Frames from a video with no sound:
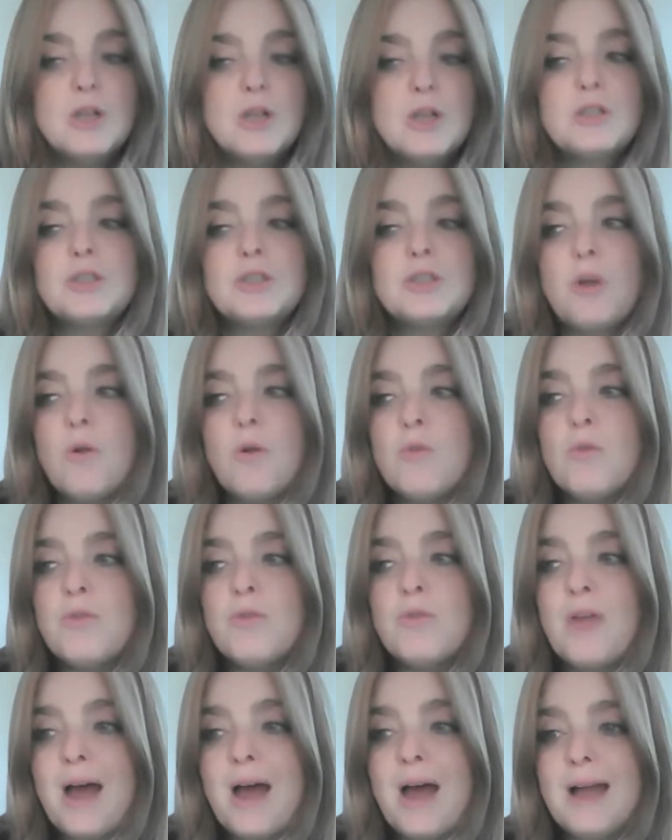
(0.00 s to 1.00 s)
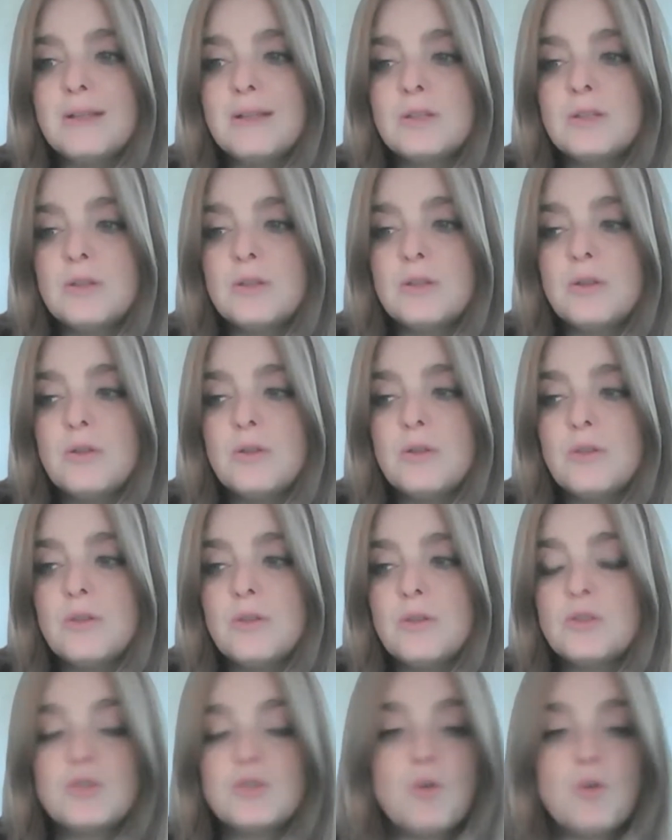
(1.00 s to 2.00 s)
So that
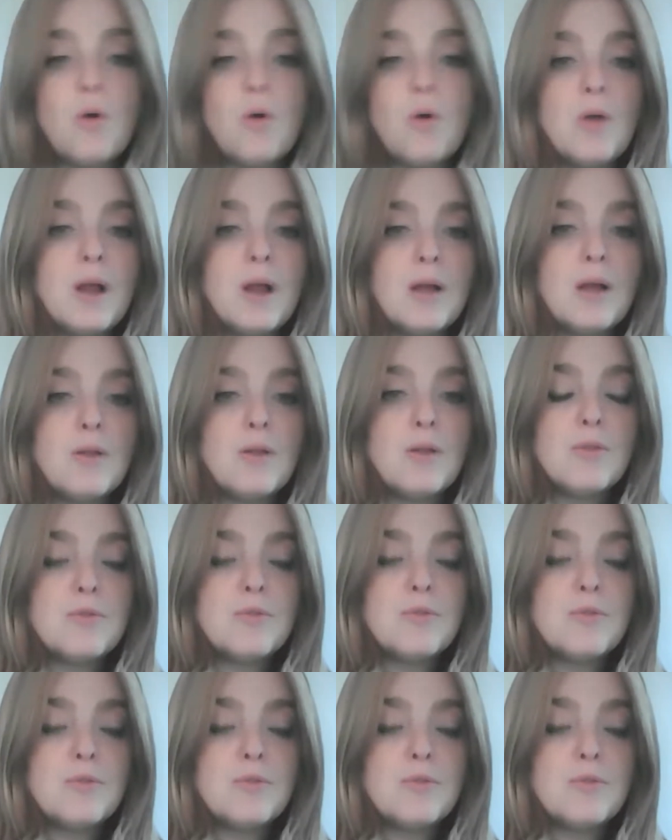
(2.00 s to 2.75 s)
the Torah